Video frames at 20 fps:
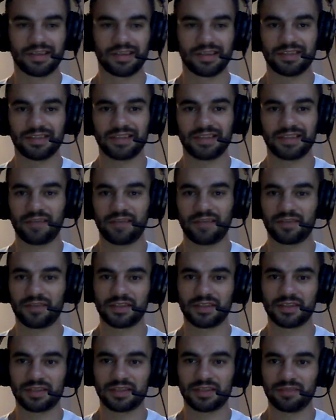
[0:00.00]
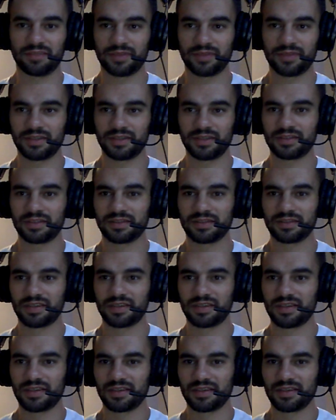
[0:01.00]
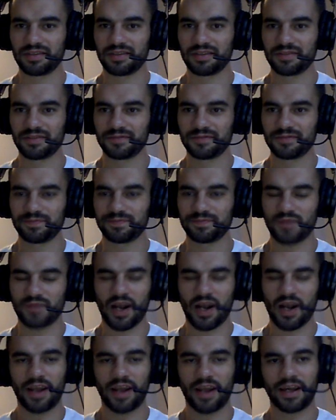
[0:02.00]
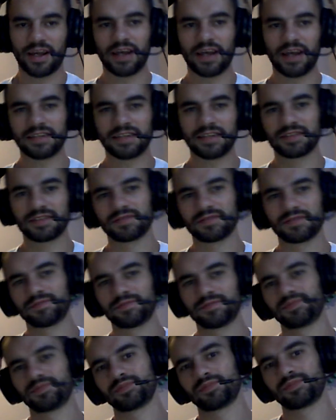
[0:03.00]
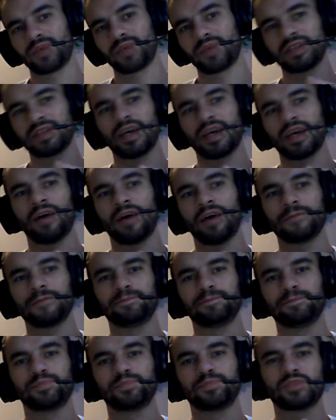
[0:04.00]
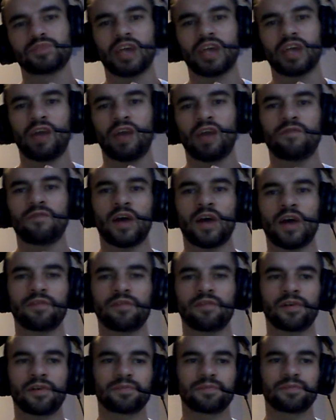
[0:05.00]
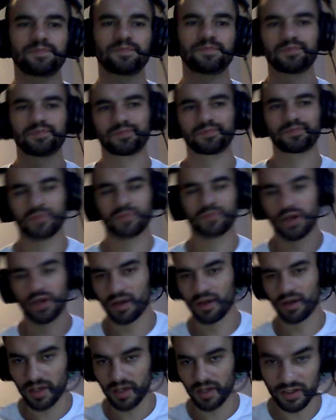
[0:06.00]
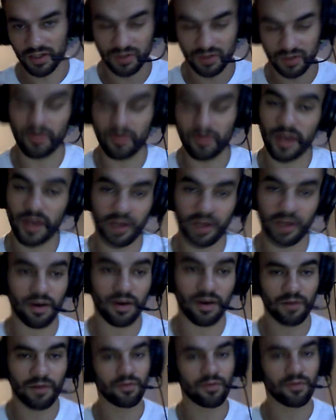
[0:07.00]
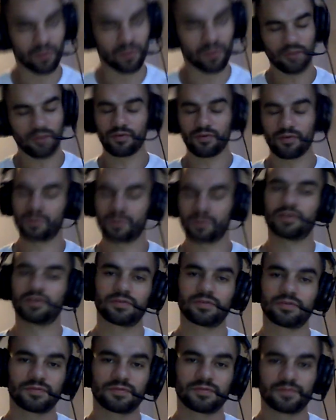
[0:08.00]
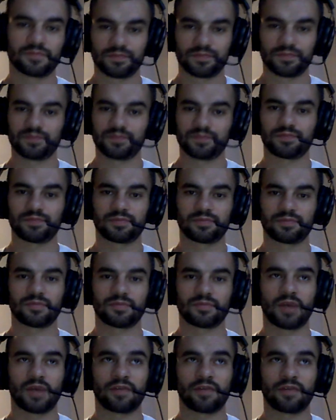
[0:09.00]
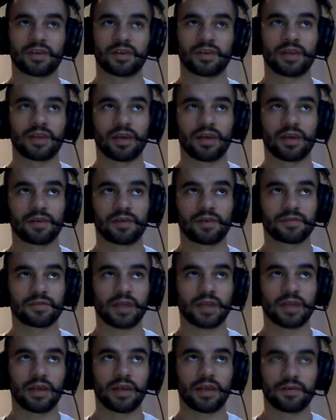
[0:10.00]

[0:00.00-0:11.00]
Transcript: Definitely sleeping. All right, guys. Peace out. Check out Fiverr. It's the way to go. For real, for real. Have a good day. Late.